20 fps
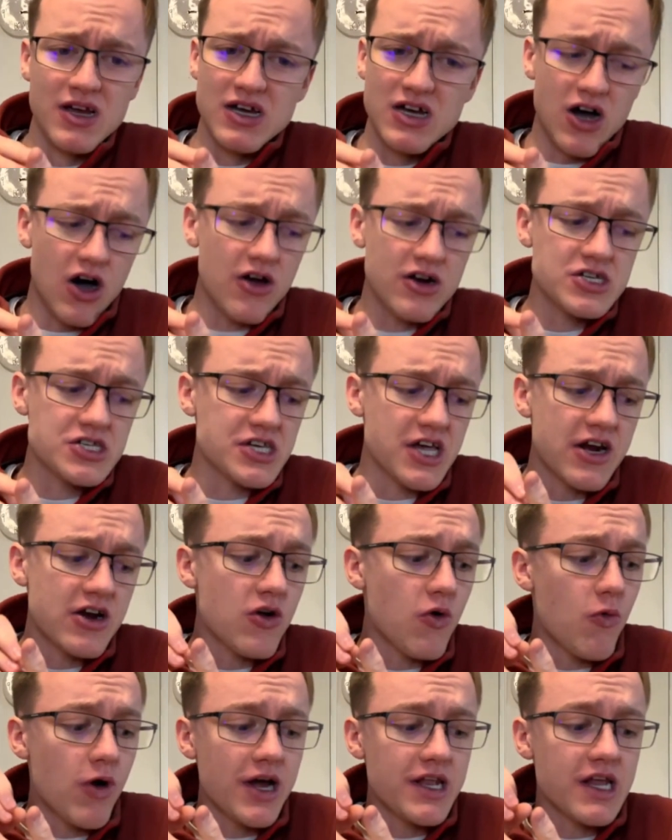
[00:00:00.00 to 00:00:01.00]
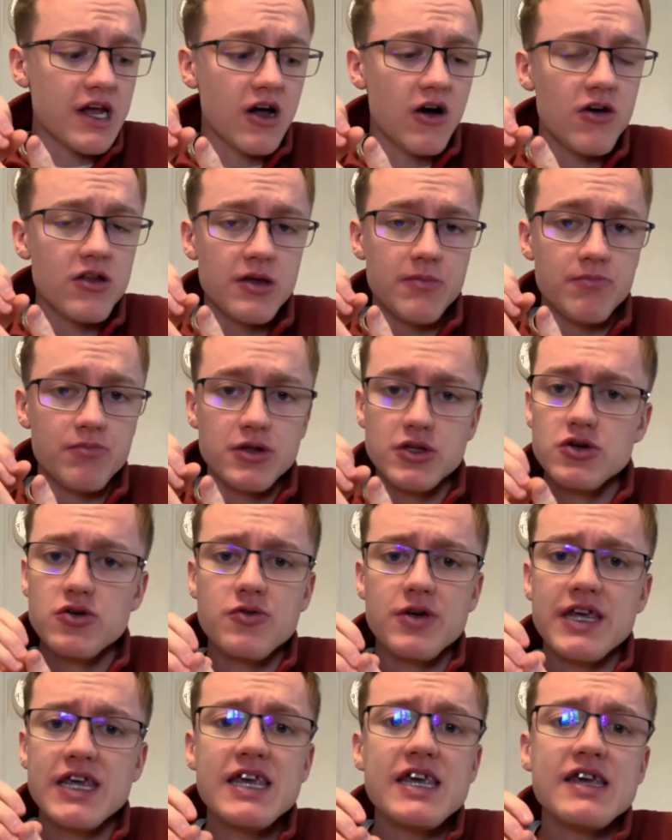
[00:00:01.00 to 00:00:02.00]
honestly, I don't know why they call it Blue
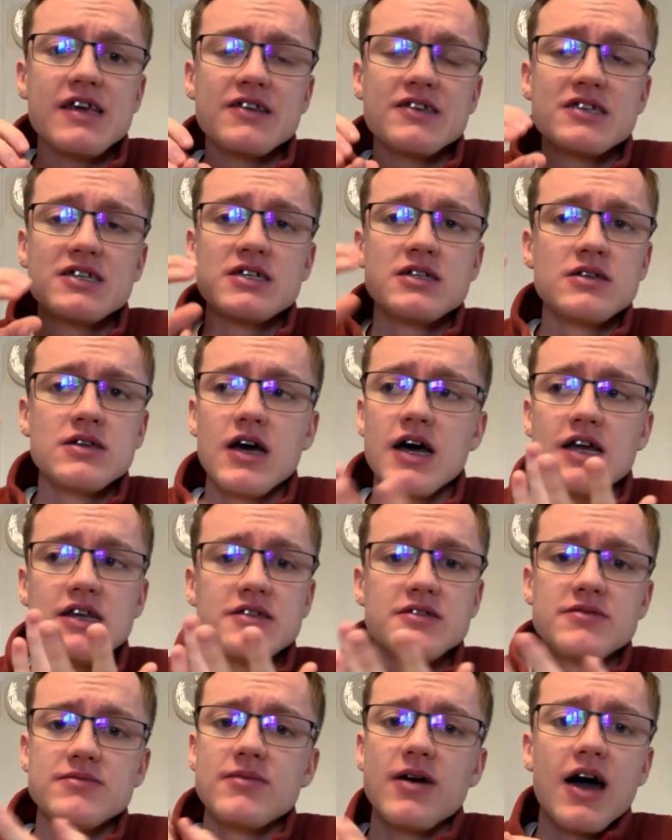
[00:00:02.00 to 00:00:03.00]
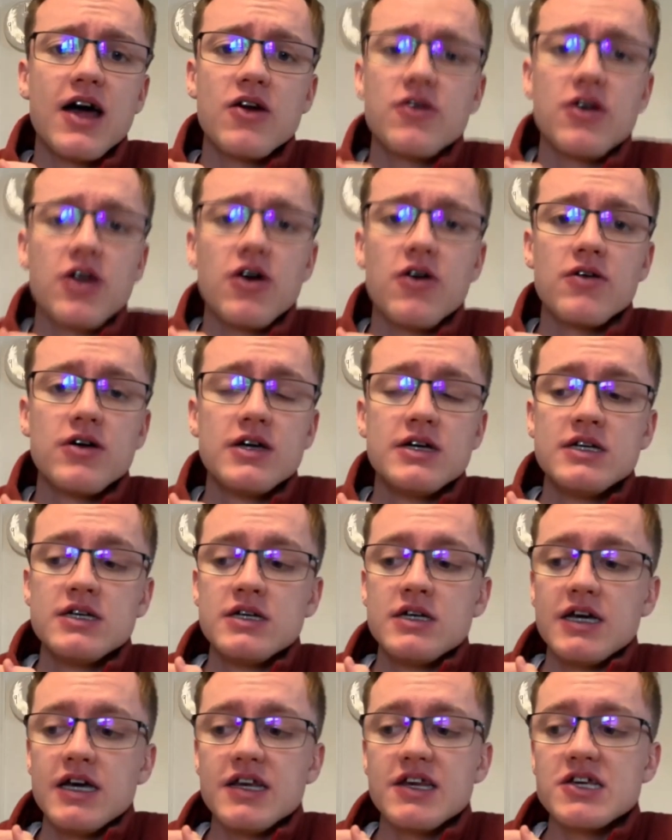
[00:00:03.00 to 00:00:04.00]
Heat. I don't know.
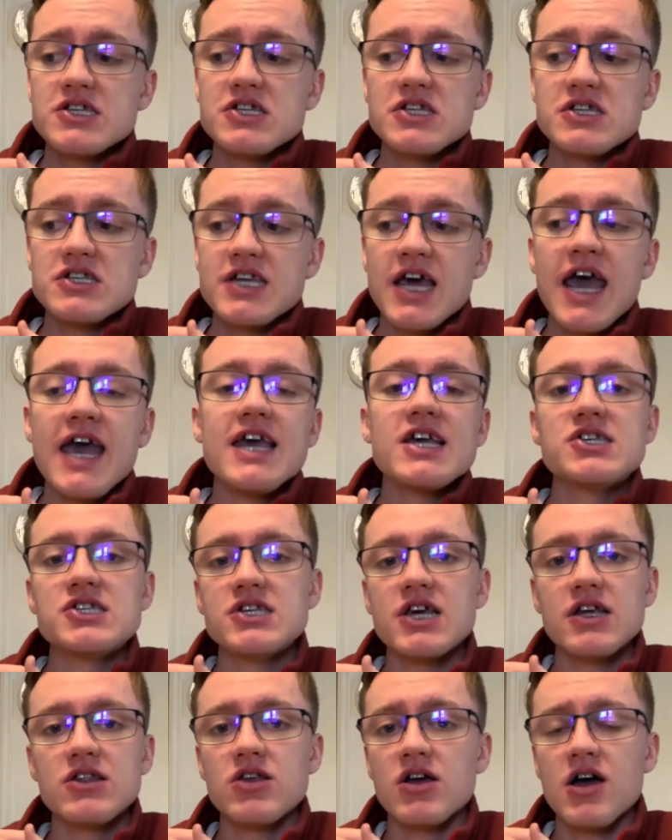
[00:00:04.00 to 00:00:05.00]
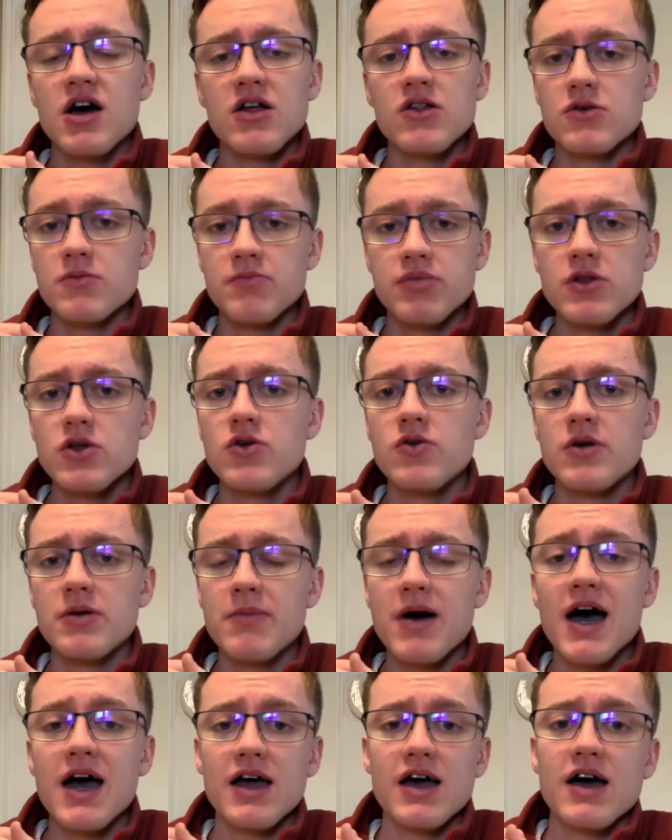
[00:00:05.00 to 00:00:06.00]
It doesn't taste like the color blue in
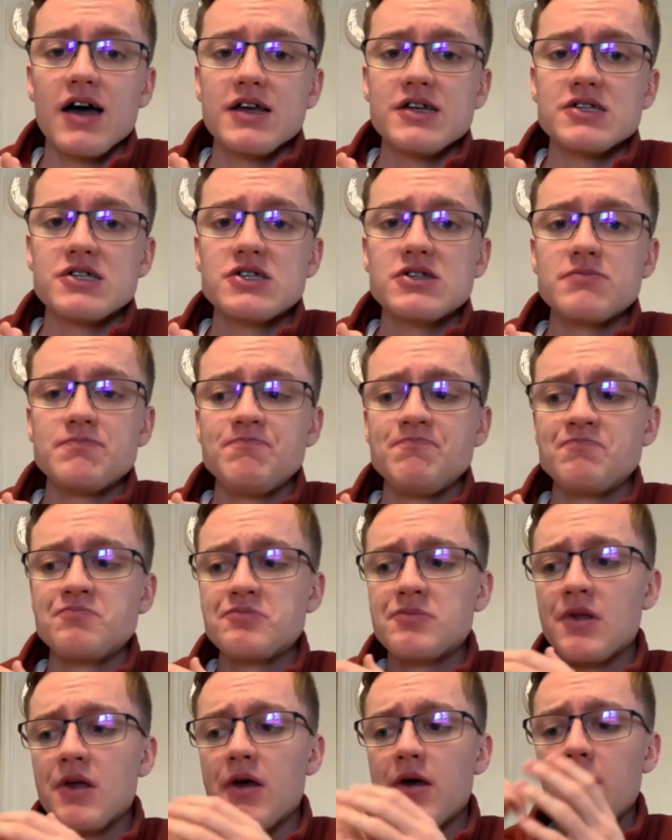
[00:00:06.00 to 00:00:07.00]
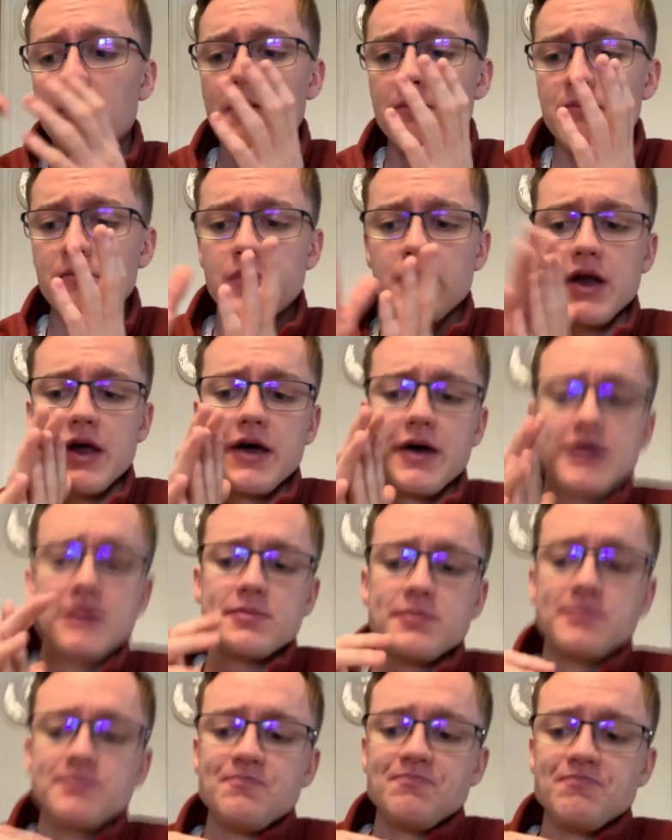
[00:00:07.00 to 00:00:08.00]
my eyes. But I